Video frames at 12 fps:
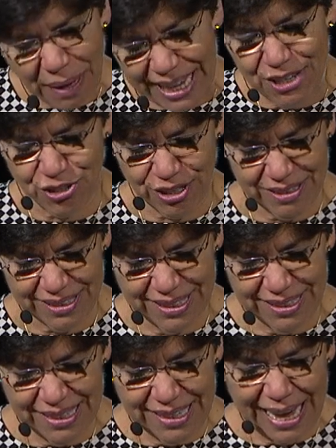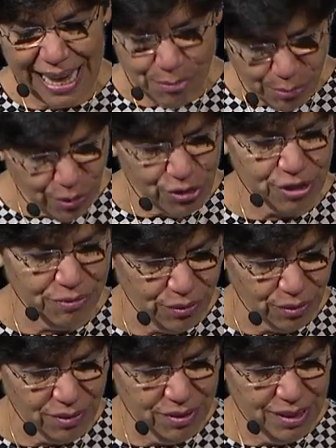patient and
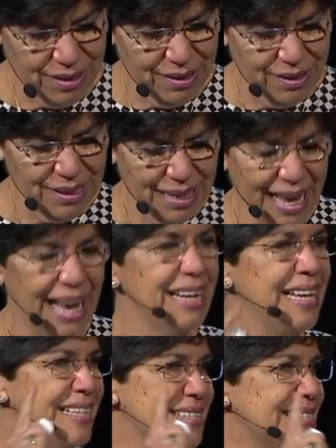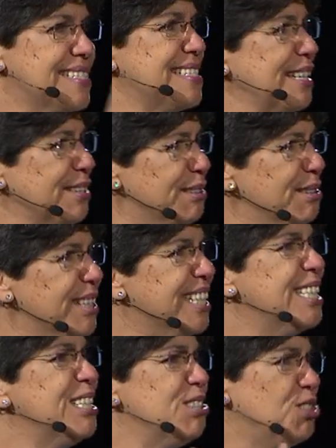merciful, and He is still
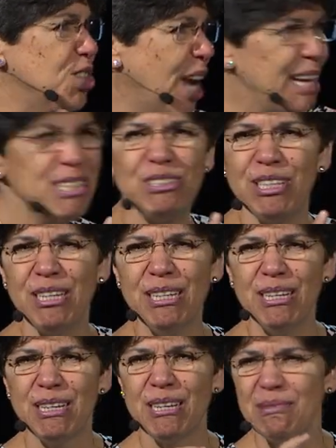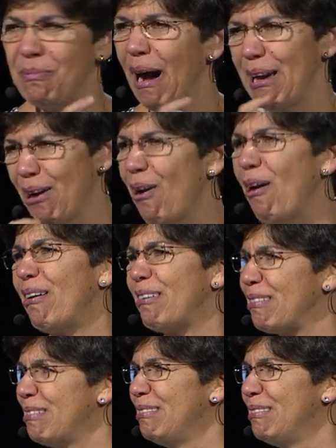changing my heart.